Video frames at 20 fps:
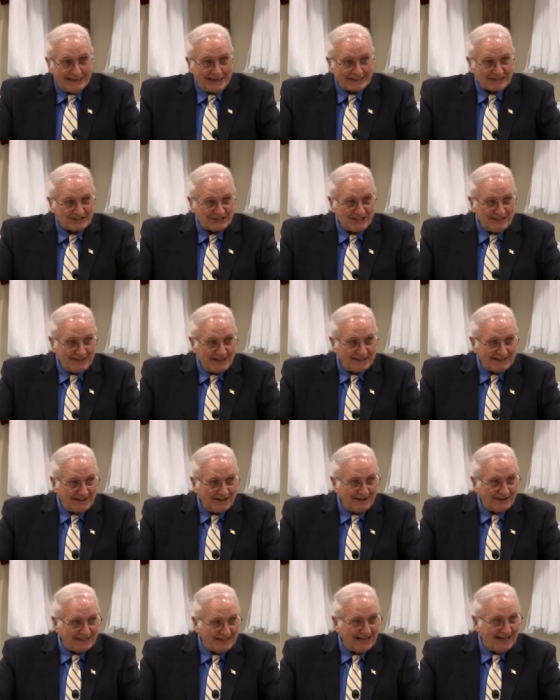I said that
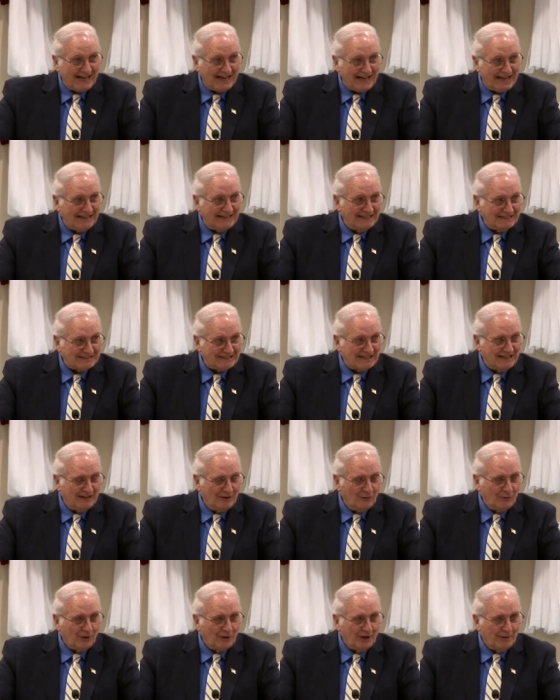to our guide. He said,
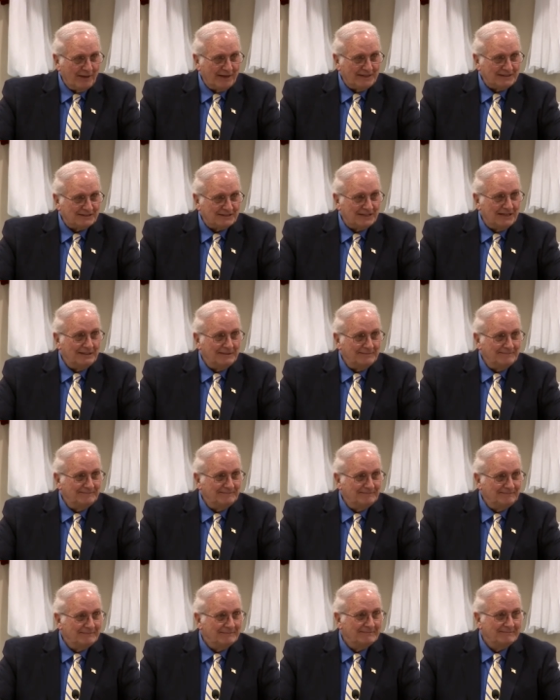Don't worry about it,
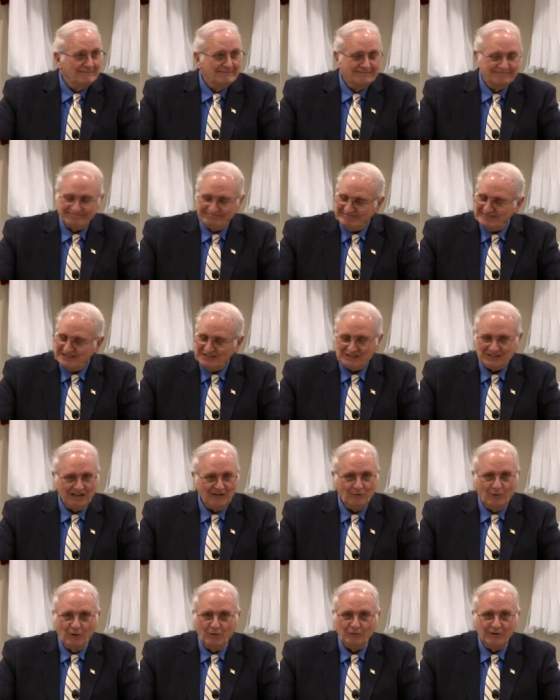son. He said,
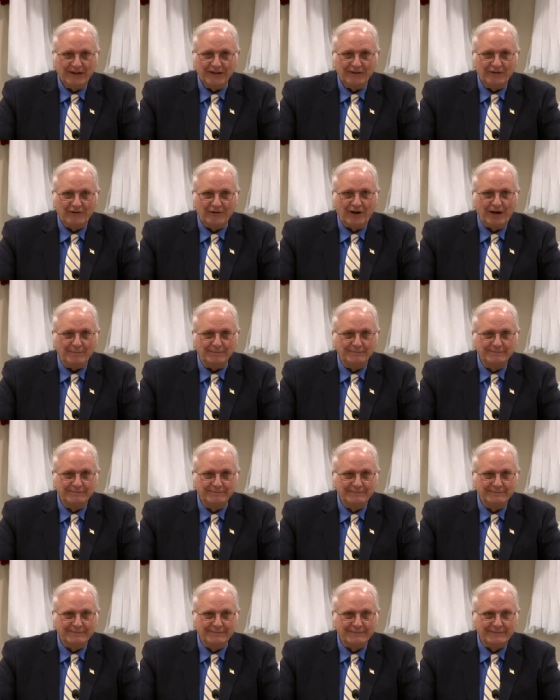It won't rain a drop.
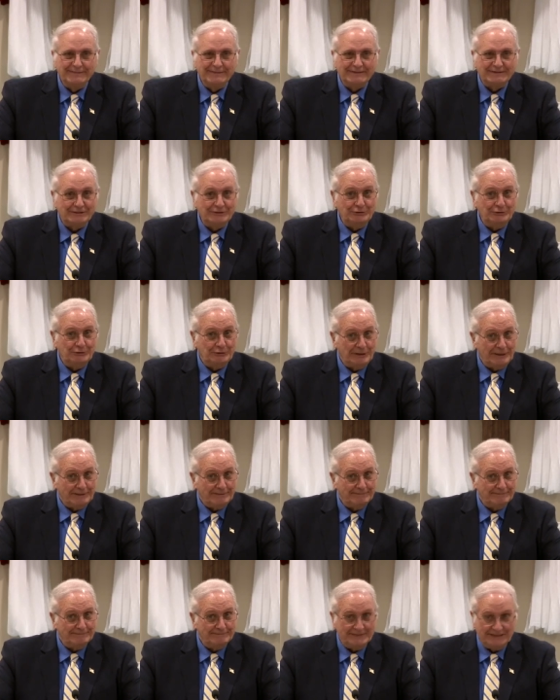I said, You
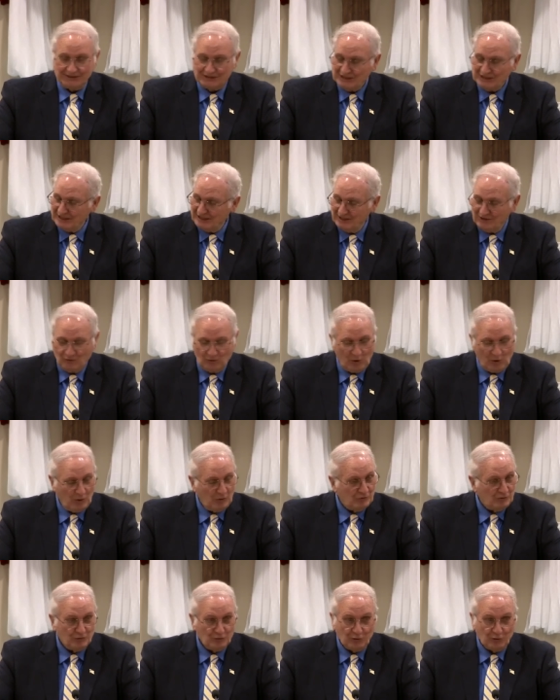kidding? He said, It
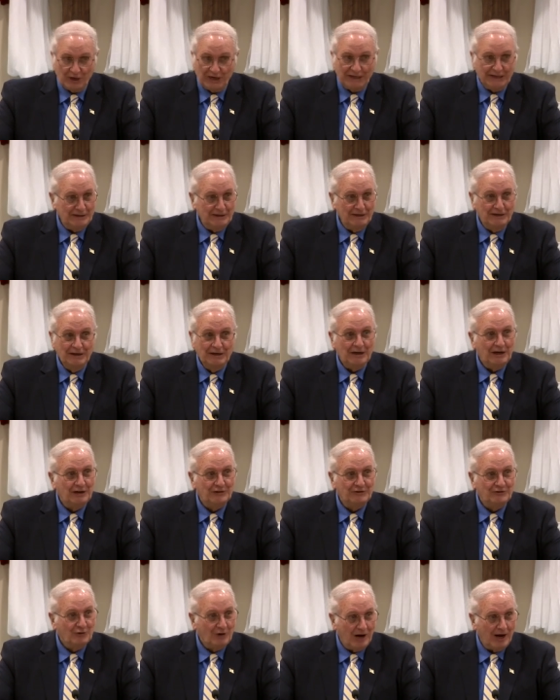won't rain
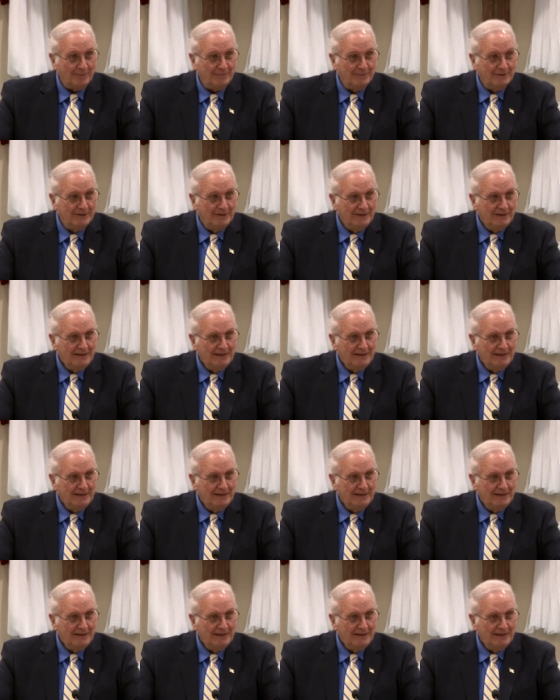a drop.